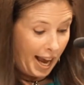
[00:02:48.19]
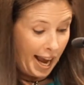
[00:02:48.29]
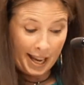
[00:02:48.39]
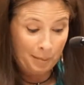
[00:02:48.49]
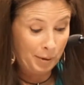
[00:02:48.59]

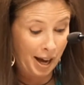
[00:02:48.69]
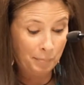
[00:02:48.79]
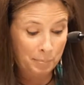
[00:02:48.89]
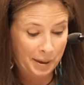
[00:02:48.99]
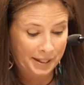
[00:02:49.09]
I kept
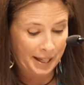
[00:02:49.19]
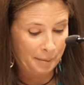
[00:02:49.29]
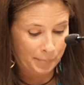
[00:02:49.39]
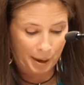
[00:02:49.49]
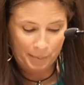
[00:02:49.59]
complimenting
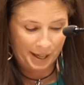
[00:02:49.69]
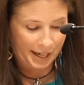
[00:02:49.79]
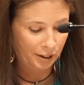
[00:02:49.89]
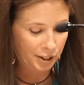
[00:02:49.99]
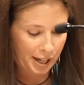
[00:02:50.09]
on Bubby
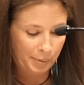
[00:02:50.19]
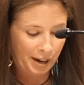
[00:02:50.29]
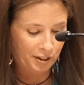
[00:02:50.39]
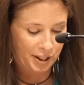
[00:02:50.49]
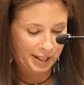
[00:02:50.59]
on how
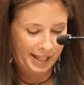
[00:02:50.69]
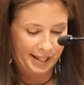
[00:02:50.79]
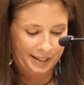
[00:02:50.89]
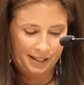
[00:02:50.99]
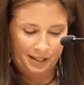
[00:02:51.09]
yummy everything
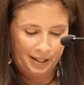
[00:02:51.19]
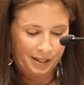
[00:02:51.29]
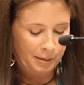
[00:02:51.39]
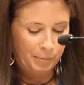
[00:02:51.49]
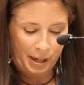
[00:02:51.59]
tasted,
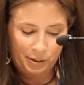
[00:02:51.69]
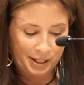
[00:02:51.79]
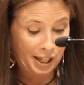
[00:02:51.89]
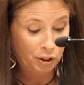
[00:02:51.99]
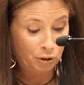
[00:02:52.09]
but I
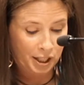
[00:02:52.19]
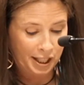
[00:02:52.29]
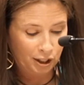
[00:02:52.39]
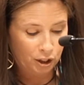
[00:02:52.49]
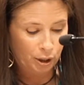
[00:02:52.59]
was not used to
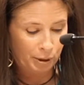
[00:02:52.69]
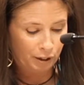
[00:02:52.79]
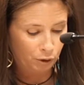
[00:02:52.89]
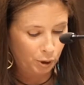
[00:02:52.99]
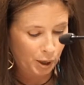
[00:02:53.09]
eating so
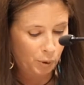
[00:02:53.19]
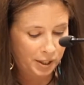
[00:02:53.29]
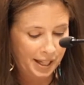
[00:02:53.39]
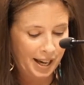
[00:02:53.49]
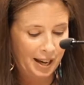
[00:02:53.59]
much food at
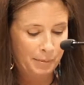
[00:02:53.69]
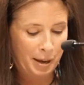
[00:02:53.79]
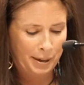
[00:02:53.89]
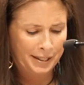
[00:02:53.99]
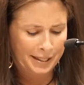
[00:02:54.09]
one time,
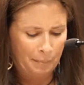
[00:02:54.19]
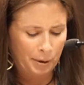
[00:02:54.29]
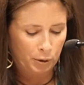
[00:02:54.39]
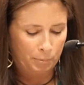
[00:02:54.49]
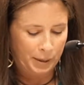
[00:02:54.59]
and my
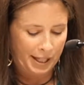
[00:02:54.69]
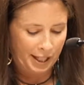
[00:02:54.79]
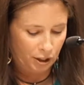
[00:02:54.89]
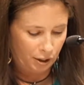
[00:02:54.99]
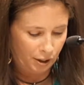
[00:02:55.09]
stomach was
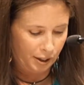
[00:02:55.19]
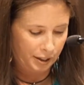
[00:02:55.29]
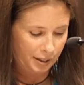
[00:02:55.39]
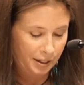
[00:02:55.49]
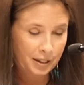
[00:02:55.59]
beginning to
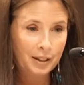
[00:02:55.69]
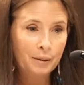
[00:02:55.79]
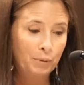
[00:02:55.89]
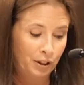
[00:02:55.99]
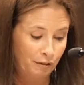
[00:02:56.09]
hurt.
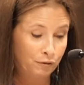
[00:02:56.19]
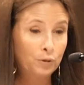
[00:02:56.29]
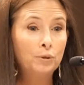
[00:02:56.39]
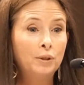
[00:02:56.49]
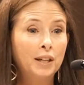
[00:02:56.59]
But the
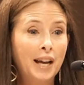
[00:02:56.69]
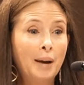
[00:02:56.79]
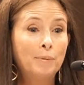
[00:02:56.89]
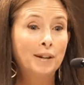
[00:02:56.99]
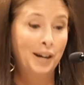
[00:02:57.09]
food
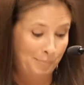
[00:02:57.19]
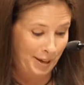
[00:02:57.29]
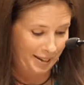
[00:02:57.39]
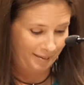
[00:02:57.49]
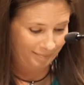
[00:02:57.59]
kept
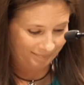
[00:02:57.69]
coming.